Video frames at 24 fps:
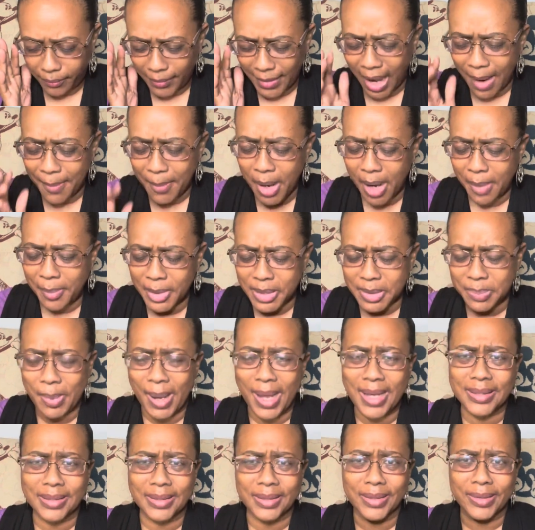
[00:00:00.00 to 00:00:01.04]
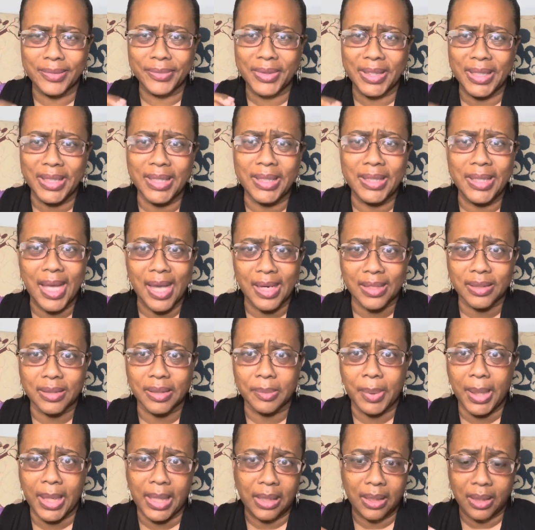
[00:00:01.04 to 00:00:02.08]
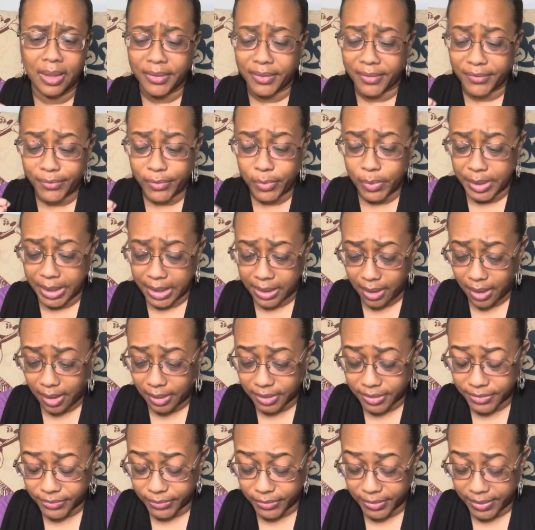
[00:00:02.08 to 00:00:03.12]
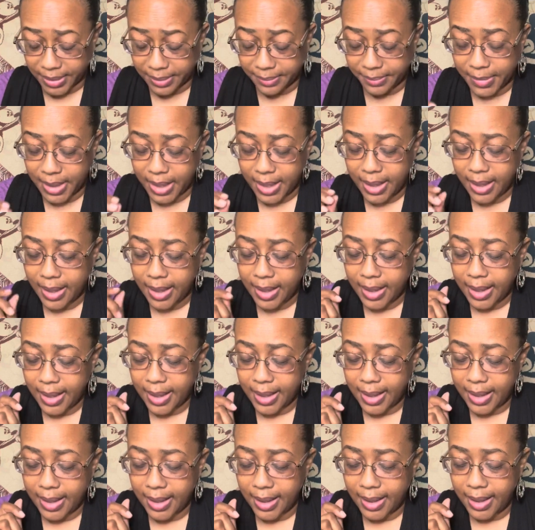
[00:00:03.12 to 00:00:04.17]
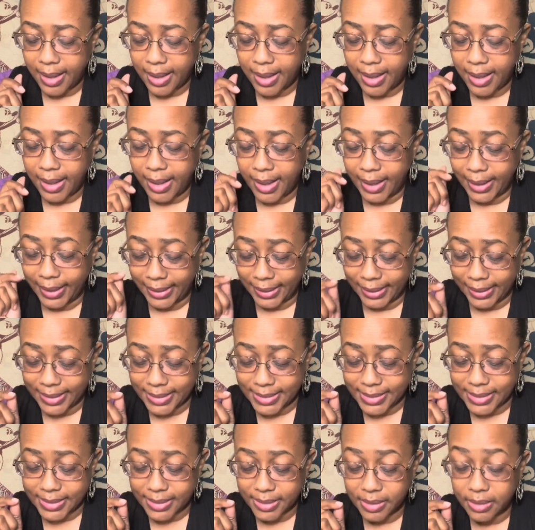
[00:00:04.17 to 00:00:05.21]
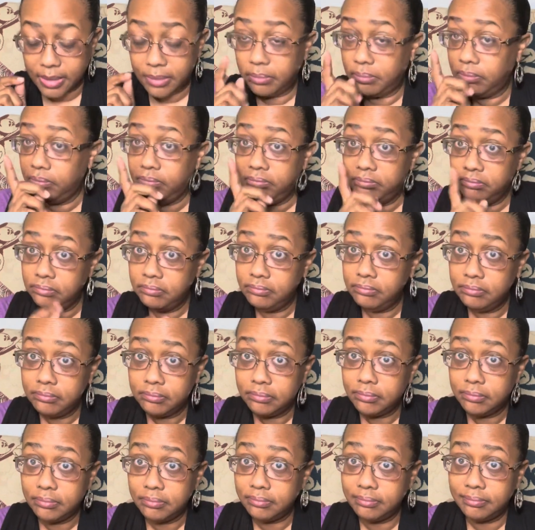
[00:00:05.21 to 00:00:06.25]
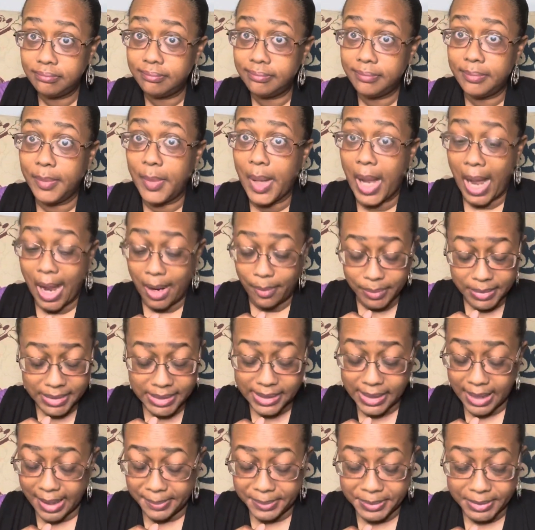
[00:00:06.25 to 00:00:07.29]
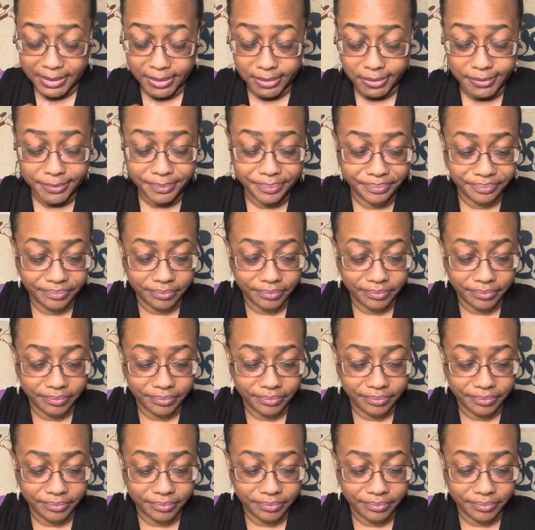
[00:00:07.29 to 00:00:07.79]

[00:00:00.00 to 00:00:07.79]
I'm almost positive that he actually paid under $40 for them. And I was skeptical,